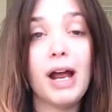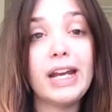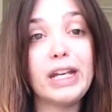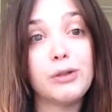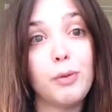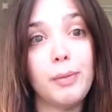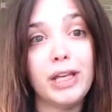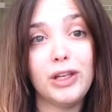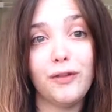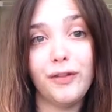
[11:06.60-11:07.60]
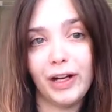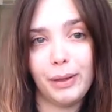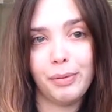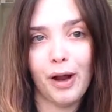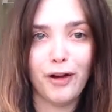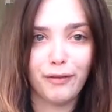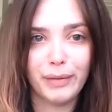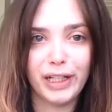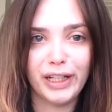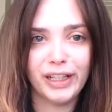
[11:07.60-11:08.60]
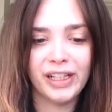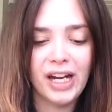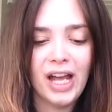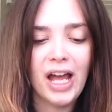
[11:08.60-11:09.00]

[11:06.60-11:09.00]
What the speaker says: product will make you very proud of me here.